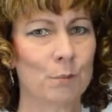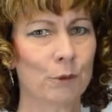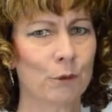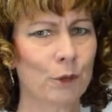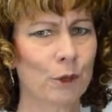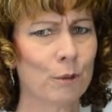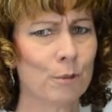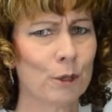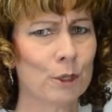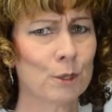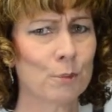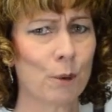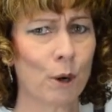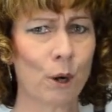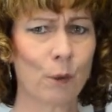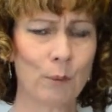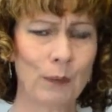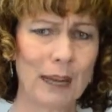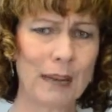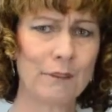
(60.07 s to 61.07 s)
but for the most
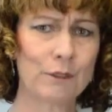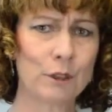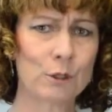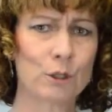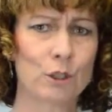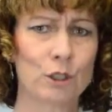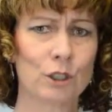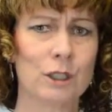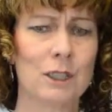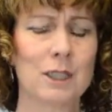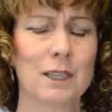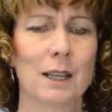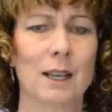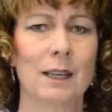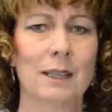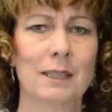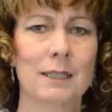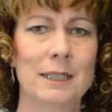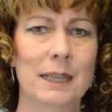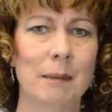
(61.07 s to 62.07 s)
part, we have those good,
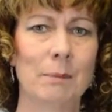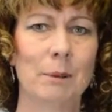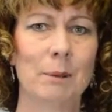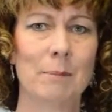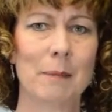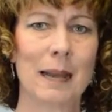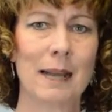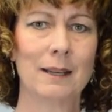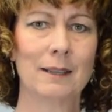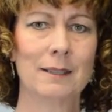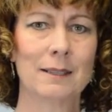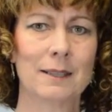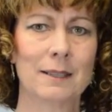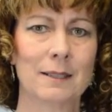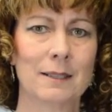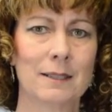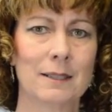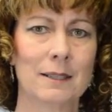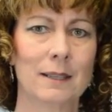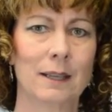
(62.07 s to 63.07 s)
solid debit
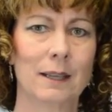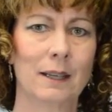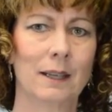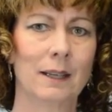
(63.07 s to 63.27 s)
balances.